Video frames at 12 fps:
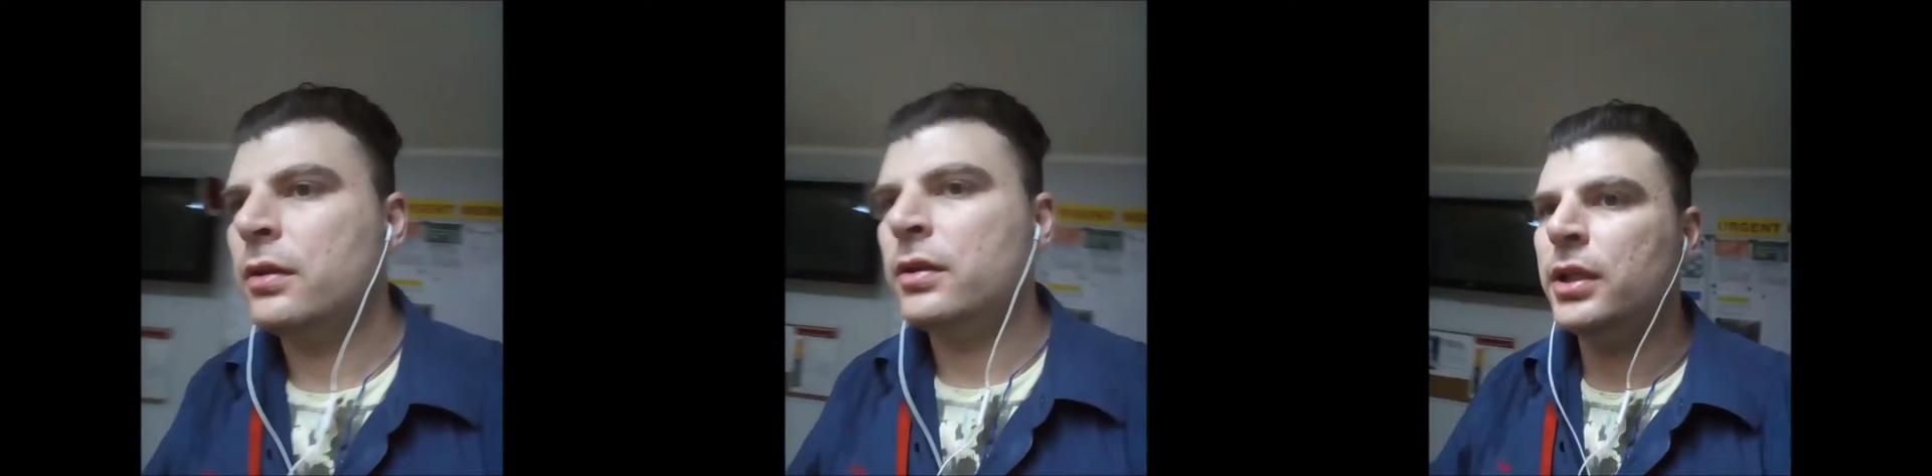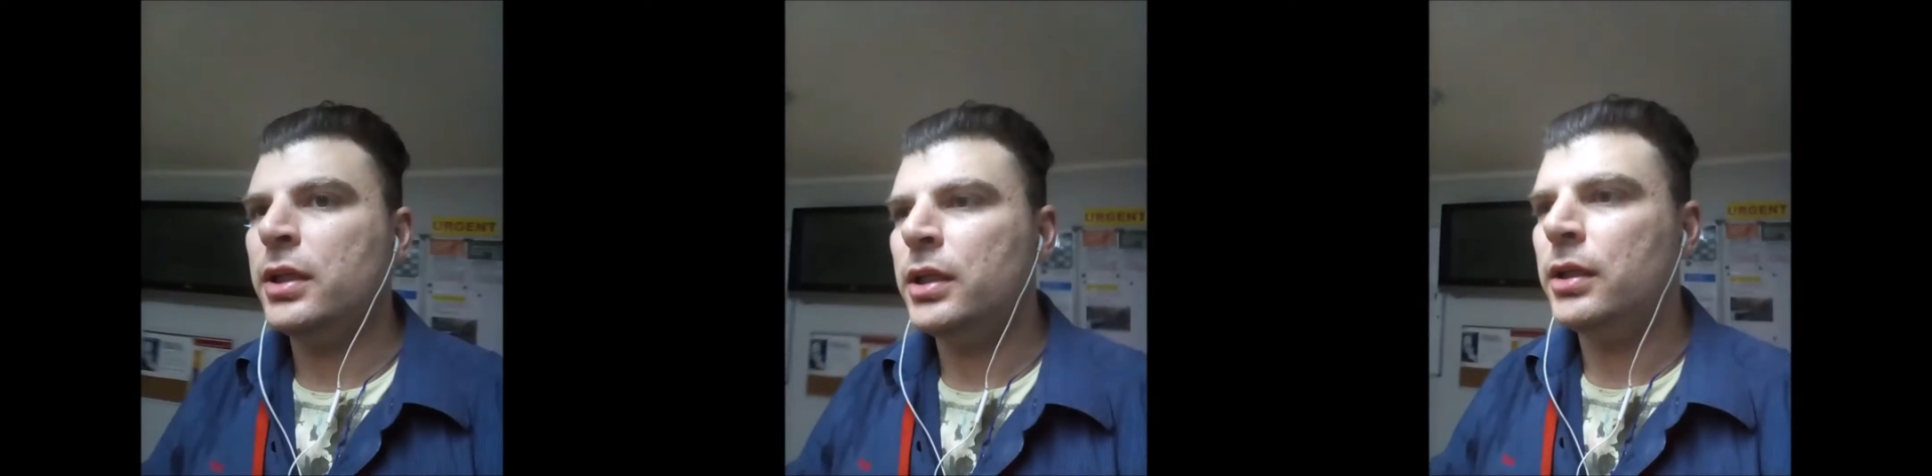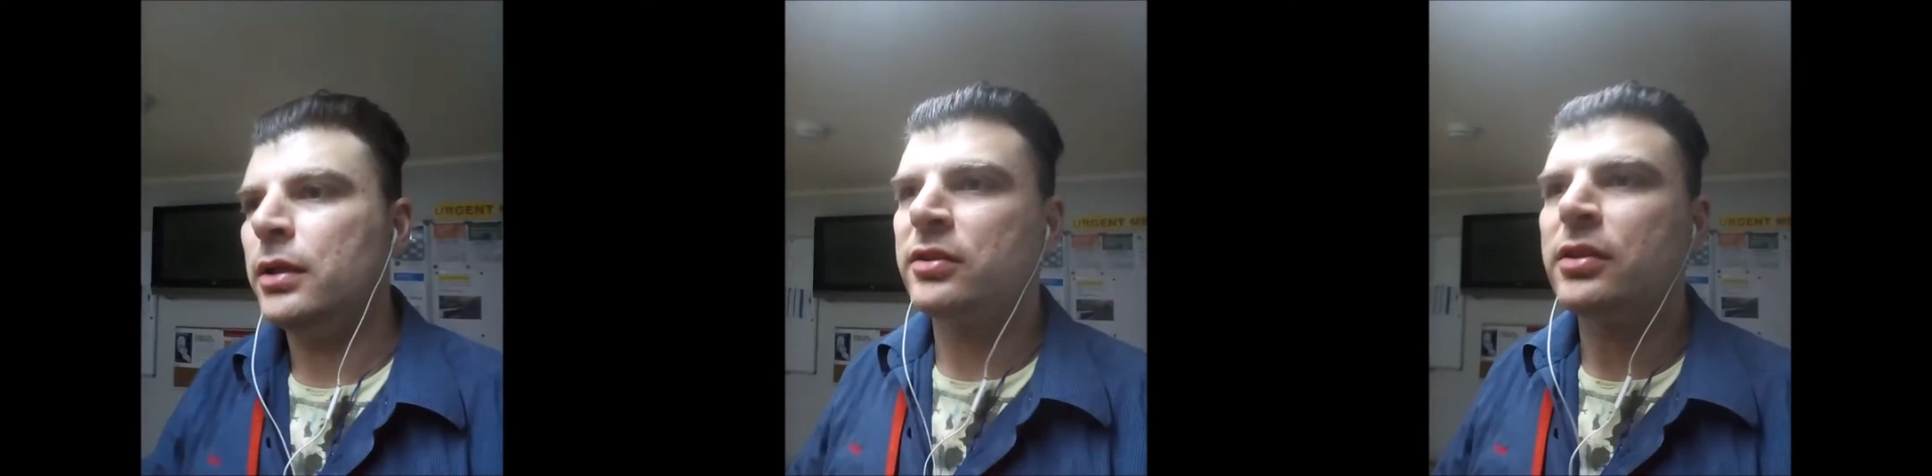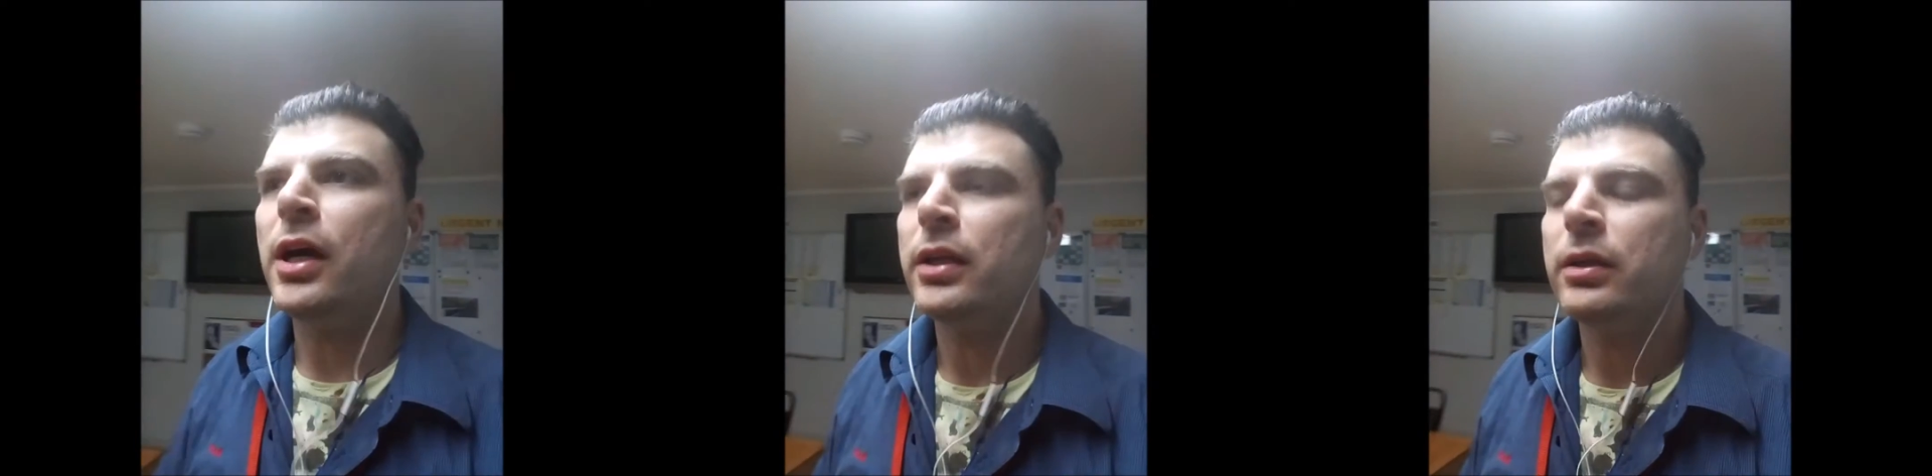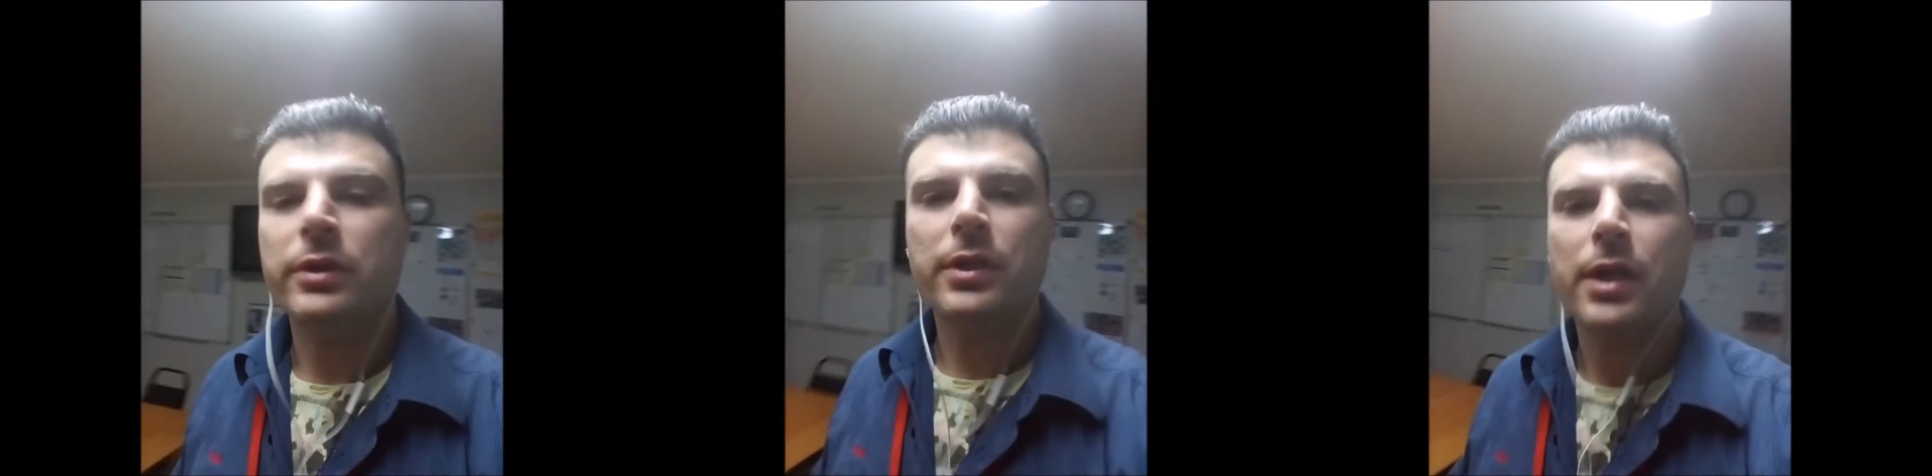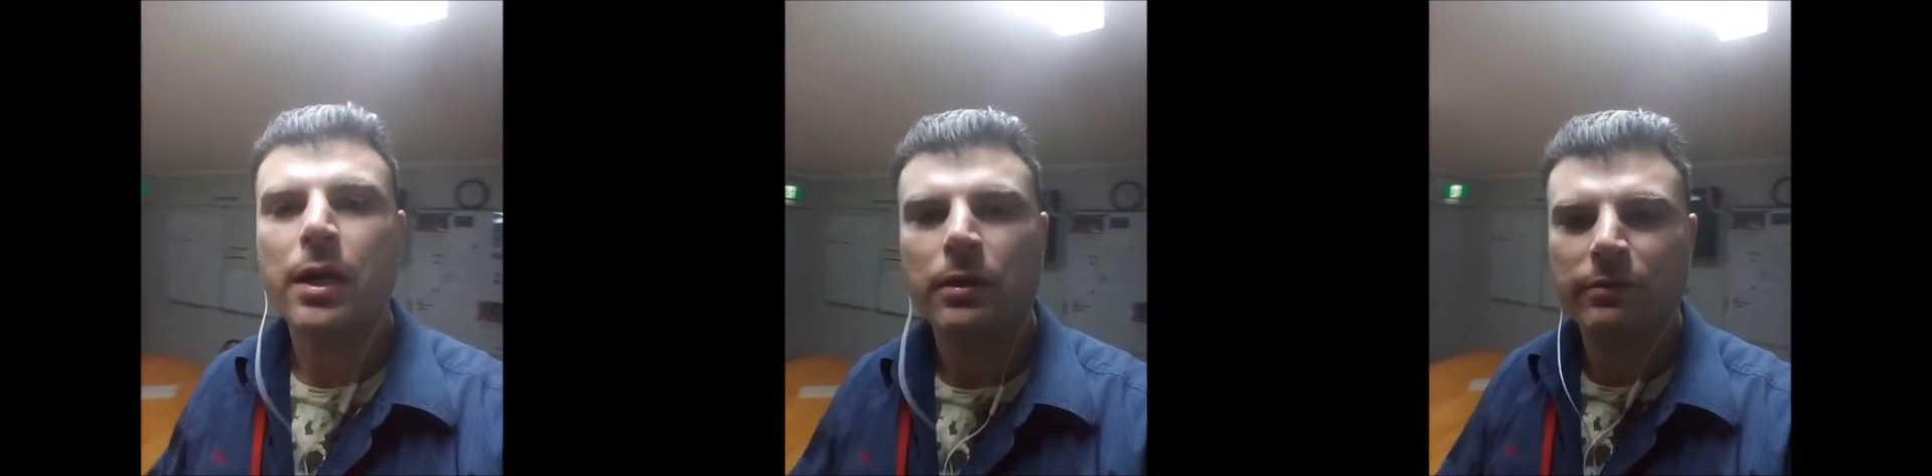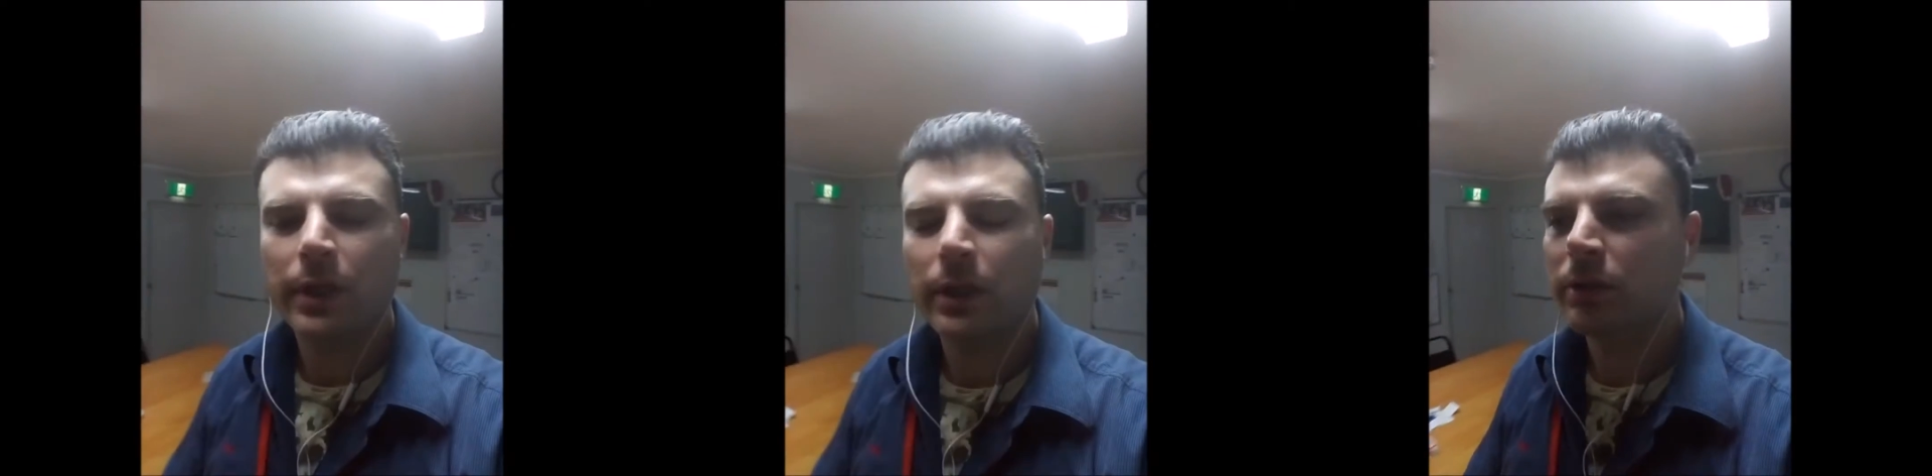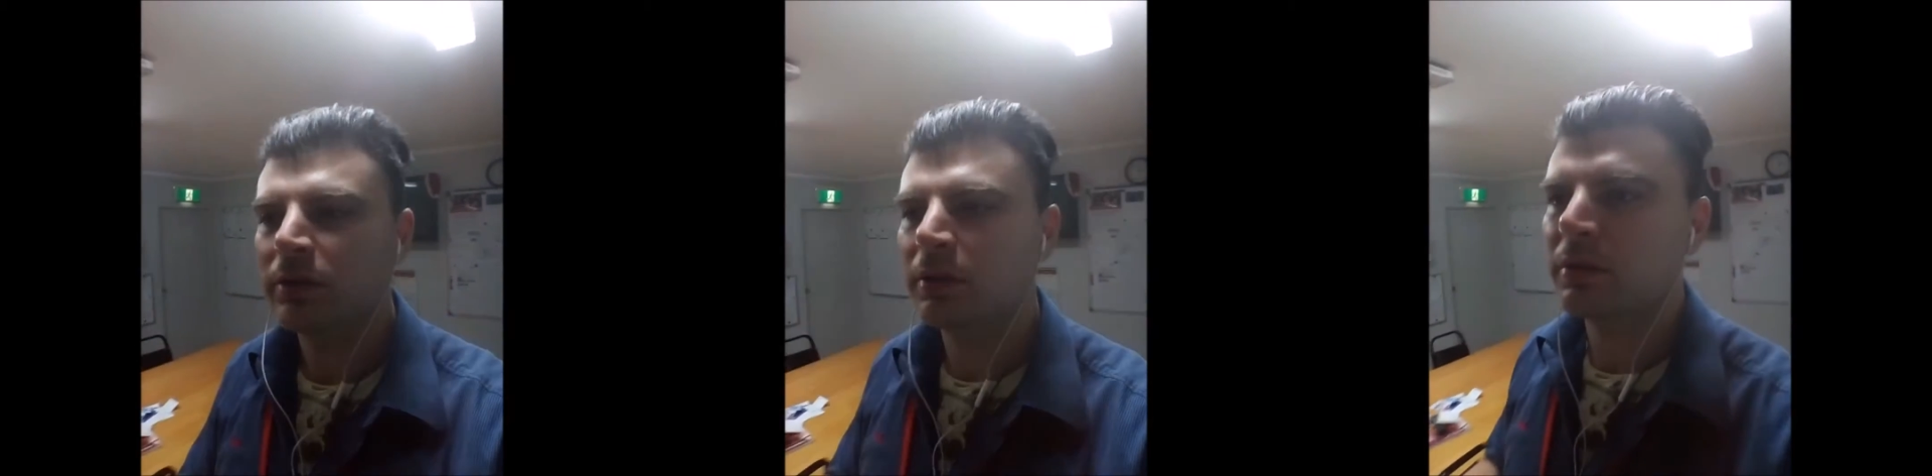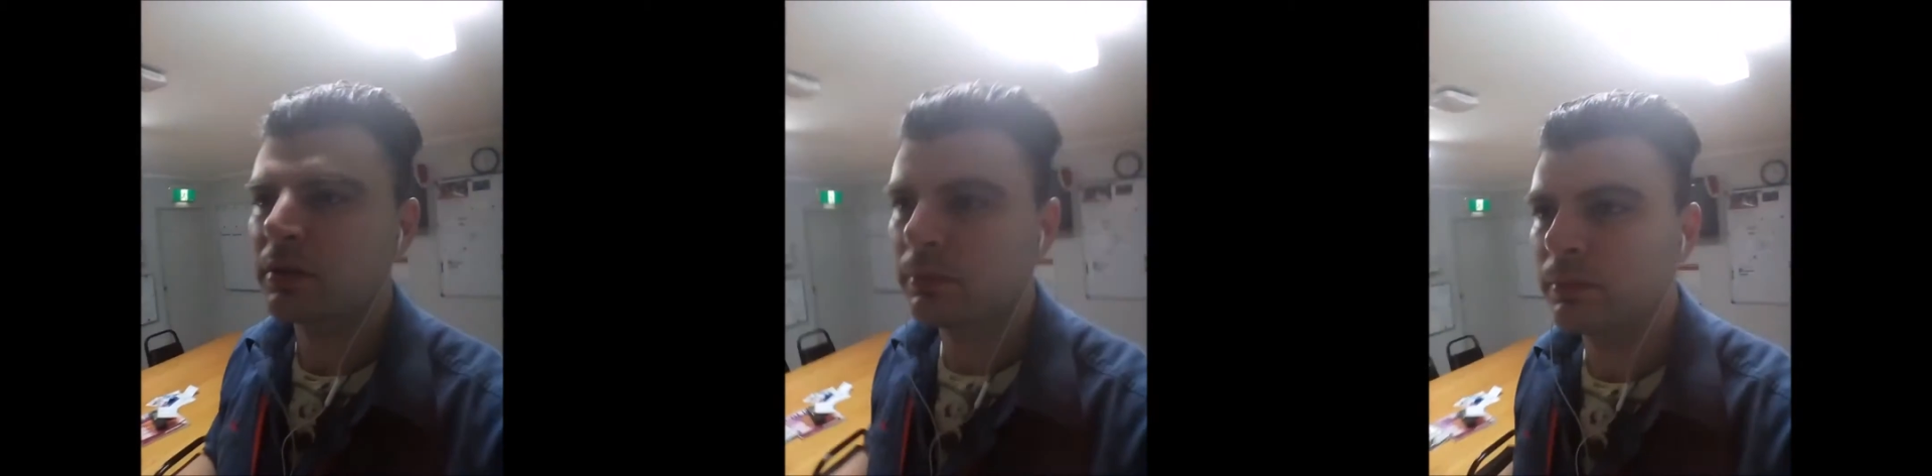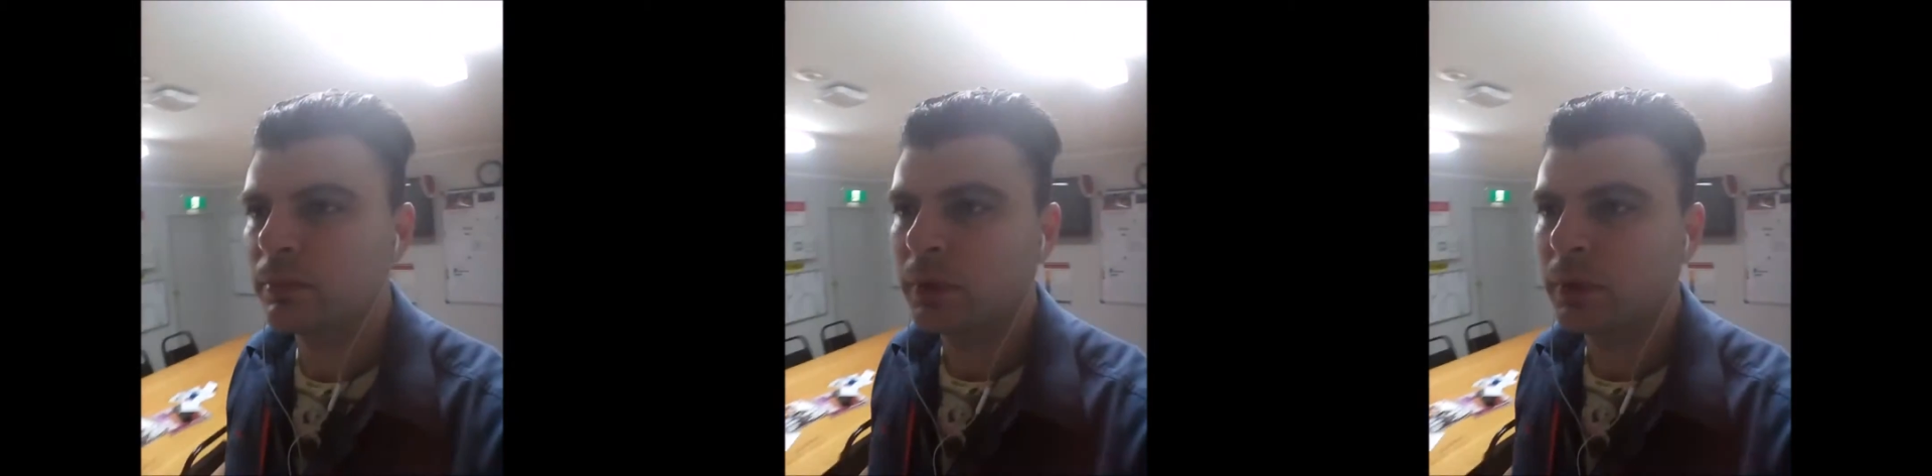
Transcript: the society with the current value system